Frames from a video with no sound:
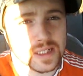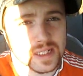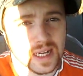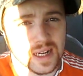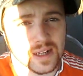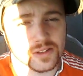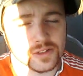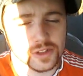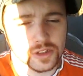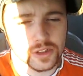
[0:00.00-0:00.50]

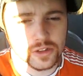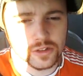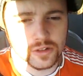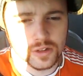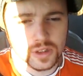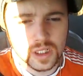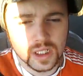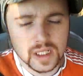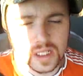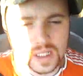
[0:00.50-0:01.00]

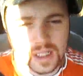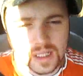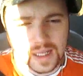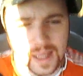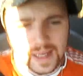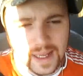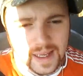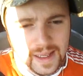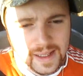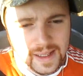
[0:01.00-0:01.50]
And and
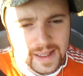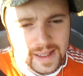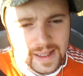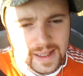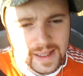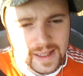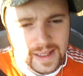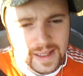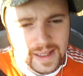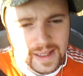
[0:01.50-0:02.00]
that's how the
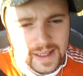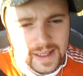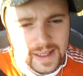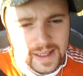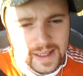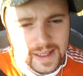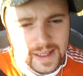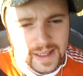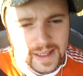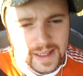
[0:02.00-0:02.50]
Lord thinks of
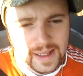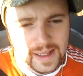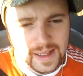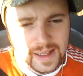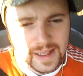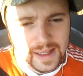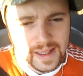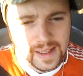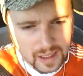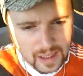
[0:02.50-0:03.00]
us. We're
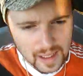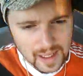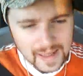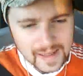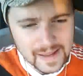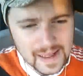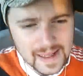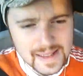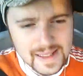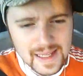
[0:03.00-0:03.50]
his
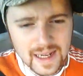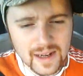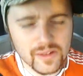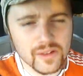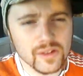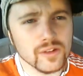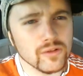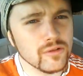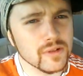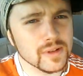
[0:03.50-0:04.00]

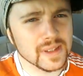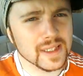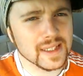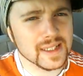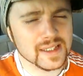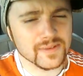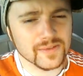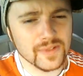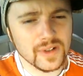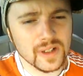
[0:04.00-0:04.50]
we're his
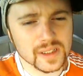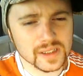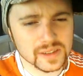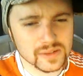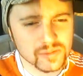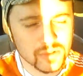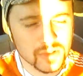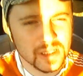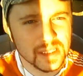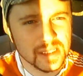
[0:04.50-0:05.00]

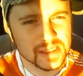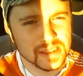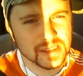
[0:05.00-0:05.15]
children.